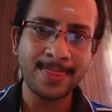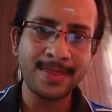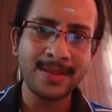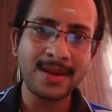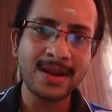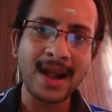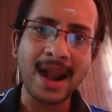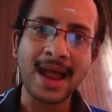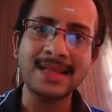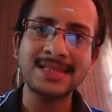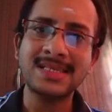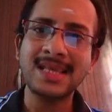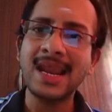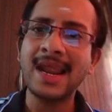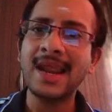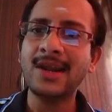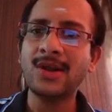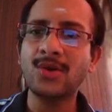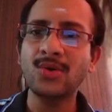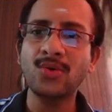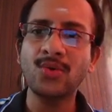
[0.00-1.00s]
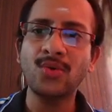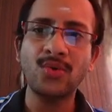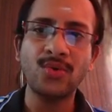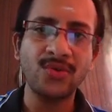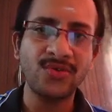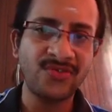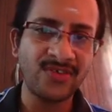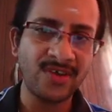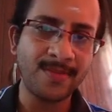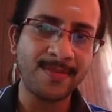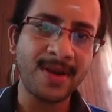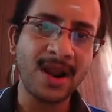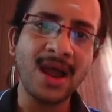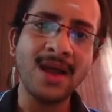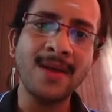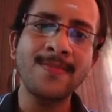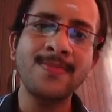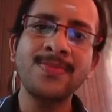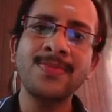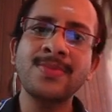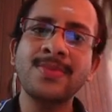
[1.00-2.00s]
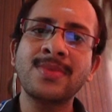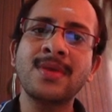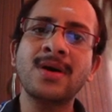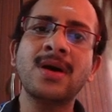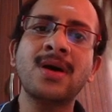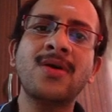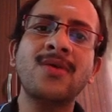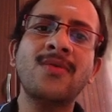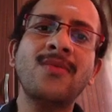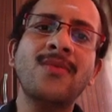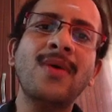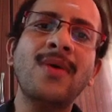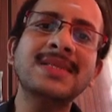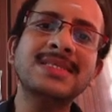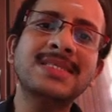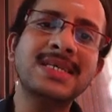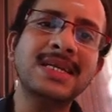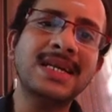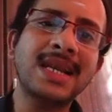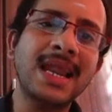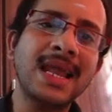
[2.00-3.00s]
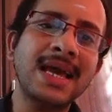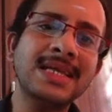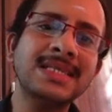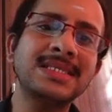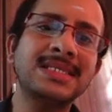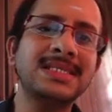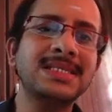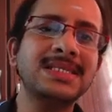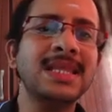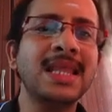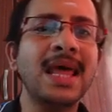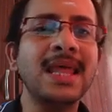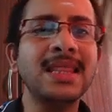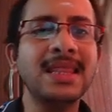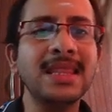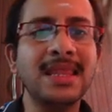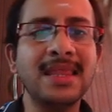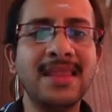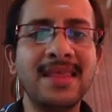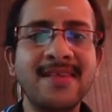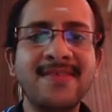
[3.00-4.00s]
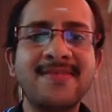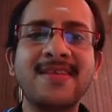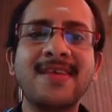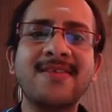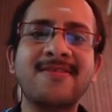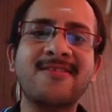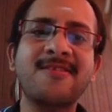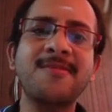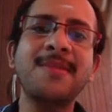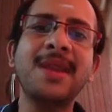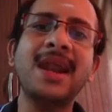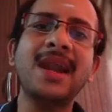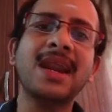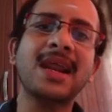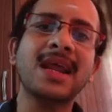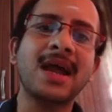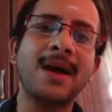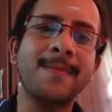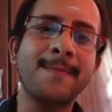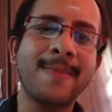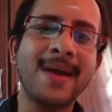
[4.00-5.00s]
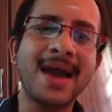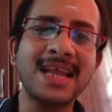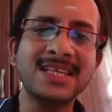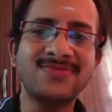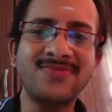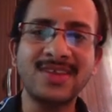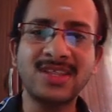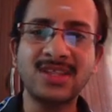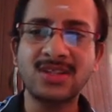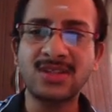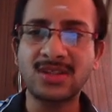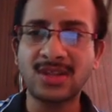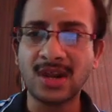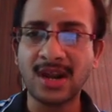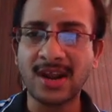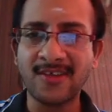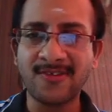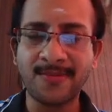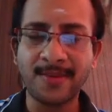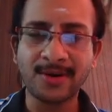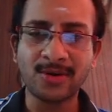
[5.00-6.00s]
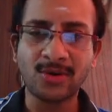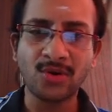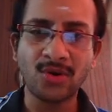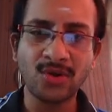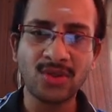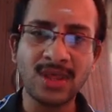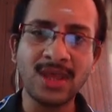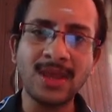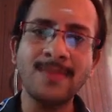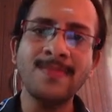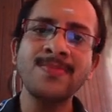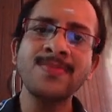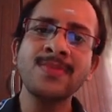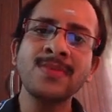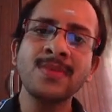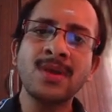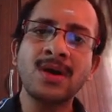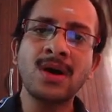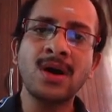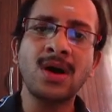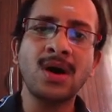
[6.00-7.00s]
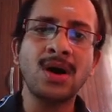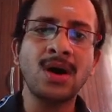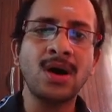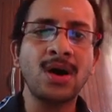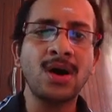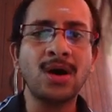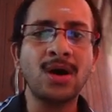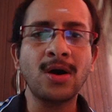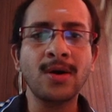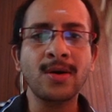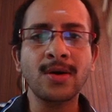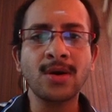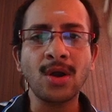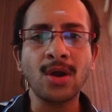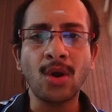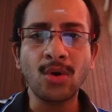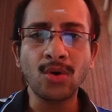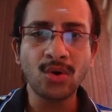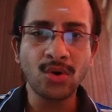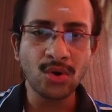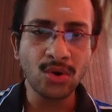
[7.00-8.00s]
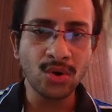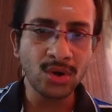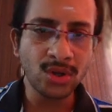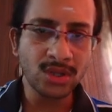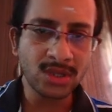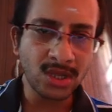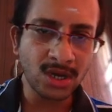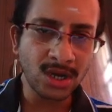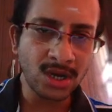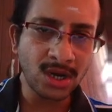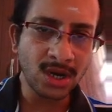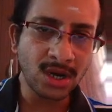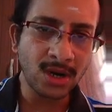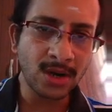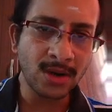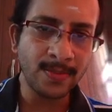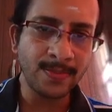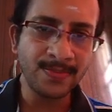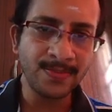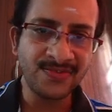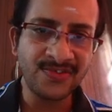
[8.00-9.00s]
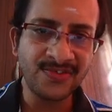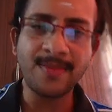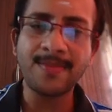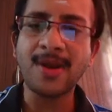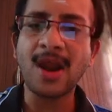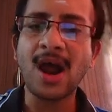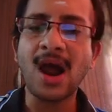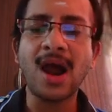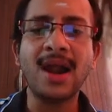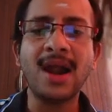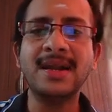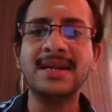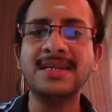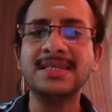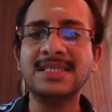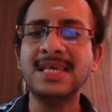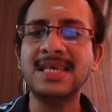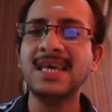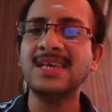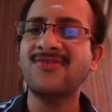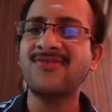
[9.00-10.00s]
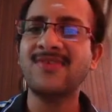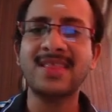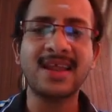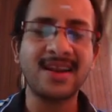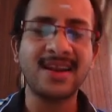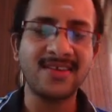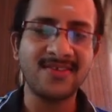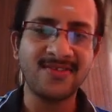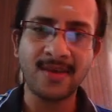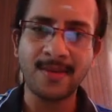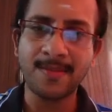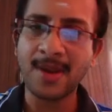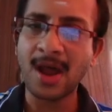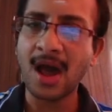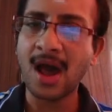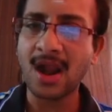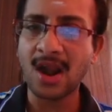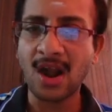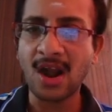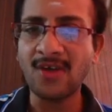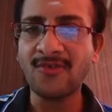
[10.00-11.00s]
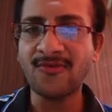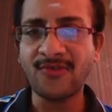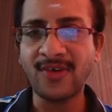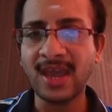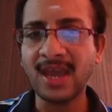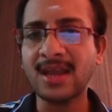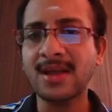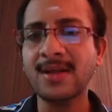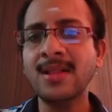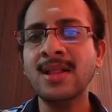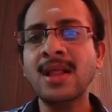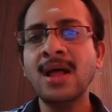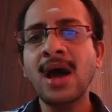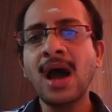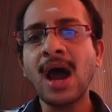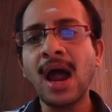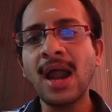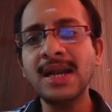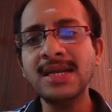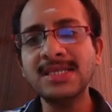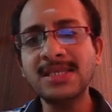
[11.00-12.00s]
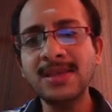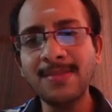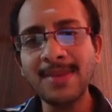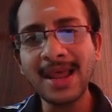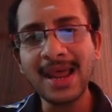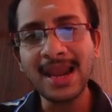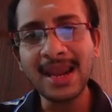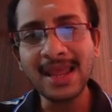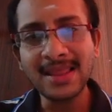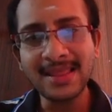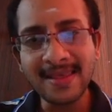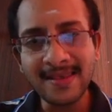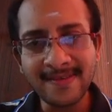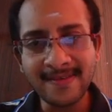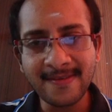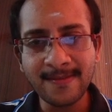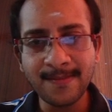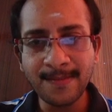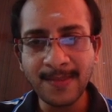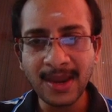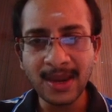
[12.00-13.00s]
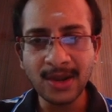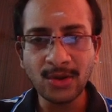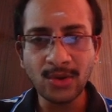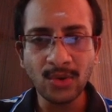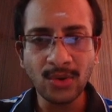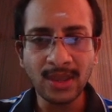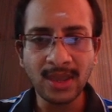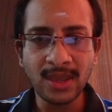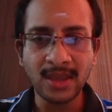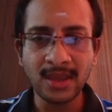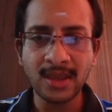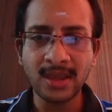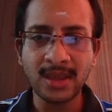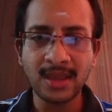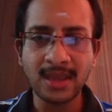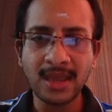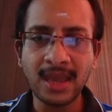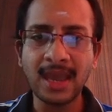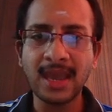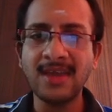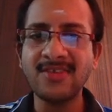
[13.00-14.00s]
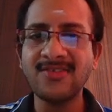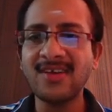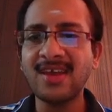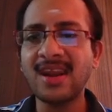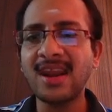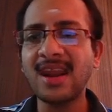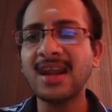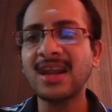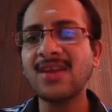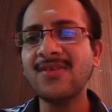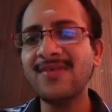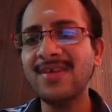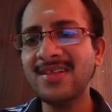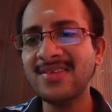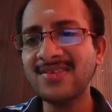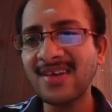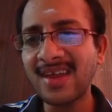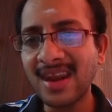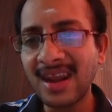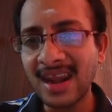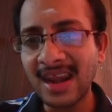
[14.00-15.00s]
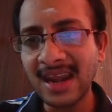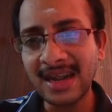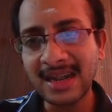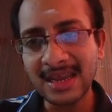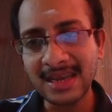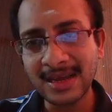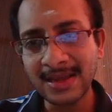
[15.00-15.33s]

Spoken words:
translate to zebra. Once it learns, then this discriminator compares with the respect to the ground truth zebra, and says whether it is zebra or not, fake. And similarly, this B to A generator will generate